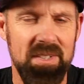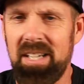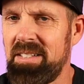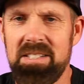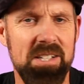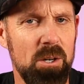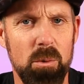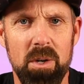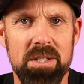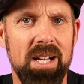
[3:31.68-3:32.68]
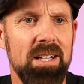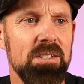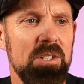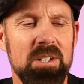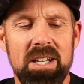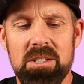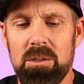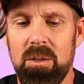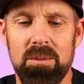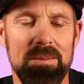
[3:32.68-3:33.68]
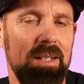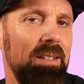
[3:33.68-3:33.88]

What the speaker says: ecdysteroid, not turkesterone.